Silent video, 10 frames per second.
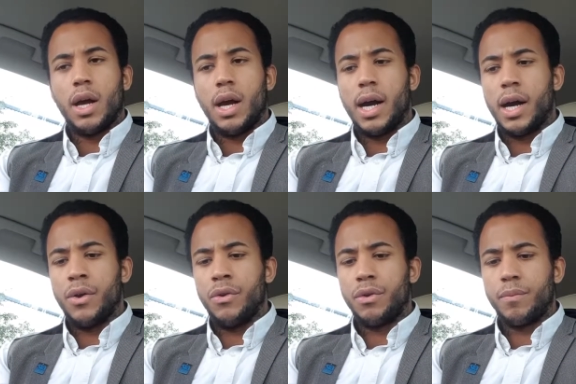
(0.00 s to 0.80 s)

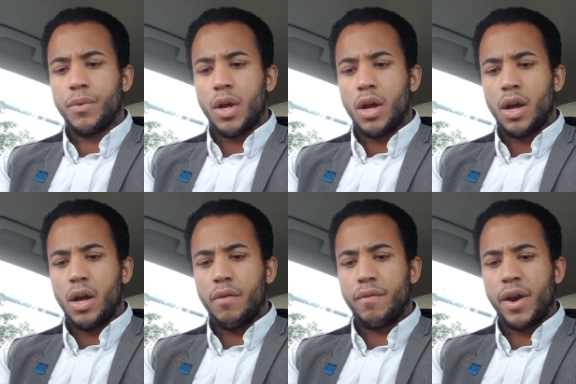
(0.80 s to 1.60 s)
and
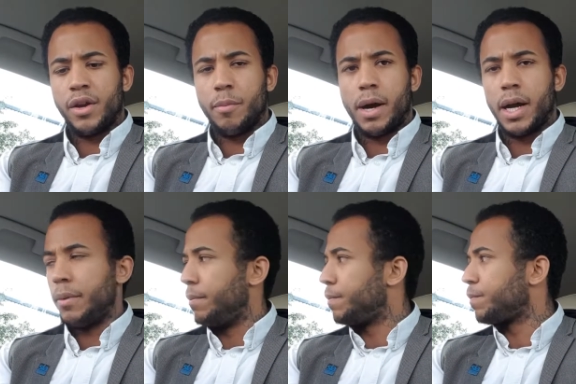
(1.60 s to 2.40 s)
a friend of
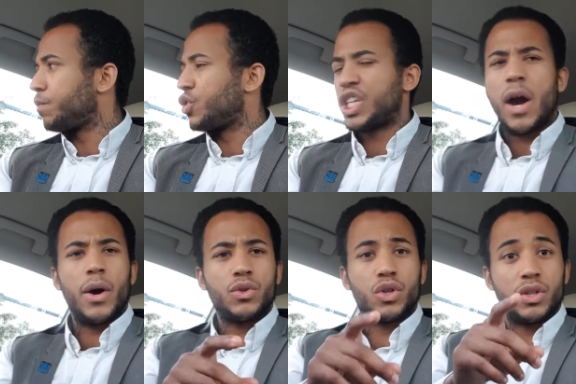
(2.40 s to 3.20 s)
mine, shout
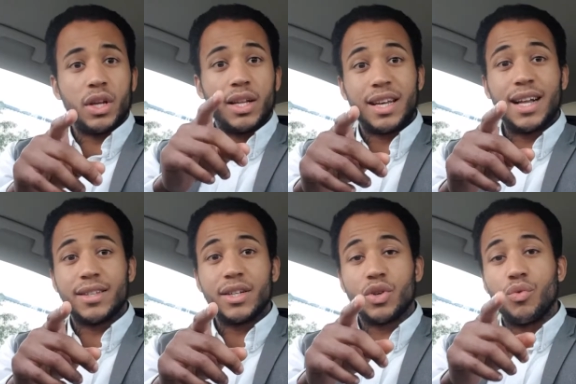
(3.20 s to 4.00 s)
out to uh,
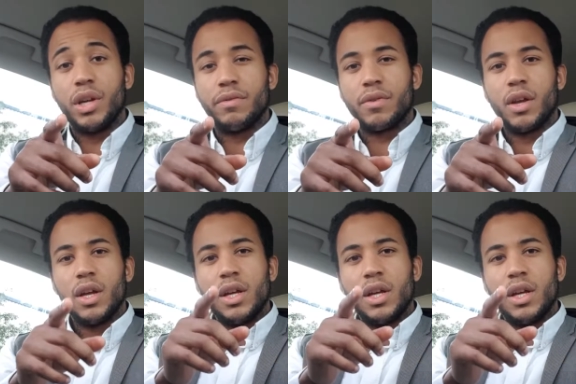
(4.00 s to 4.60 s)
Tactics Arif,